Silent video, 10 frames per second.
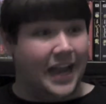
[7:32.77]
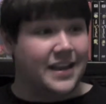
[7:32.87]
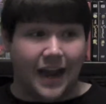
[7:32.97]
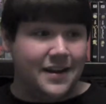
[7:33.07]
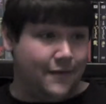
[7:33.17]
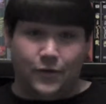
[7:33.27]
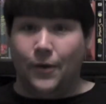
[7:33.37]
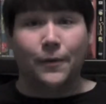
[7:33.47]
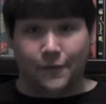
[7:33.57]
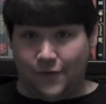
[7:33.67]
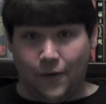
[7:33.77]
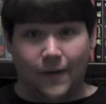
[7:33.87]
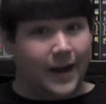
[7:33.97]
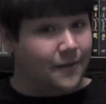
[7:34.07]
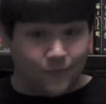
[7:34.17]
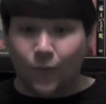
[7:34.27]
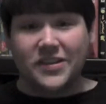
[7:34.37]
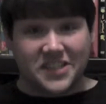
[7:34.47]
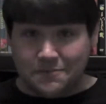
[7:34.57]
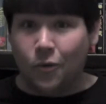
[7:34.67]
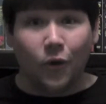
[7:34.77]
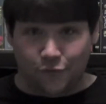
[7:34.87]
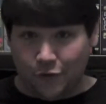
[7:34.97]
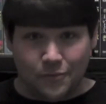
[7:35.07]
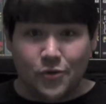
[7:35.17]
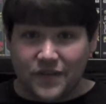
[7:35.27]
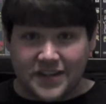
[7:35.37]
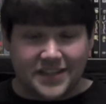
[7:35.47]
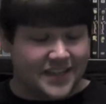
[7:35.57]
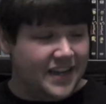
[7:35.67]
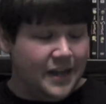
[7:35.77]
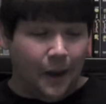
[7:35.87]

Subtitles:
I never heard of her, and I want to see more of her movies.